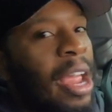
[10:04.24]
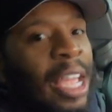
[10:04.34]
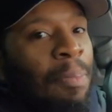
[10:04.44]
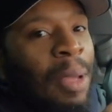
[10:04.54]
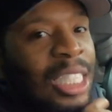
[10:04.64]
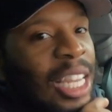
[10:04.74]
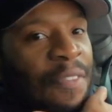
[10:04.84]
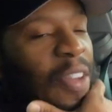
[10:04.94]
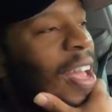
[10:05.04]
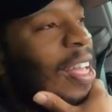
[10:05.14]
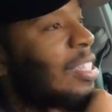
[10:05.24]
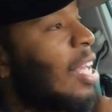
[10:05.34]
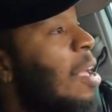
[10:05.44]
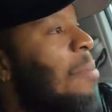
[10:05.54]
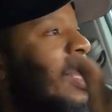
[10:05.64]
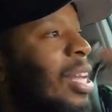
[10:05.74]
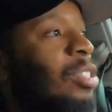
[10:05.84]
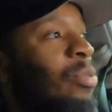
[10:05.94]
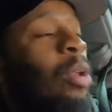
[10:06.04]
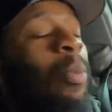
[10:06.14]
ahead and get busy that fast
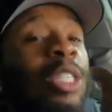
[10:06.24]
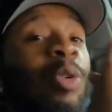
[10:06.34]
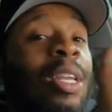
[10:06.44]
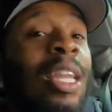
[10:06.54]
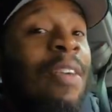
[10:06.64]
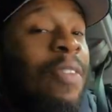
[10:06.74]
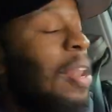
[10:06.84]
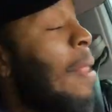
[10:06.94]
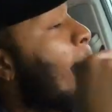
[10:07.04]
because we gotta wait till 11.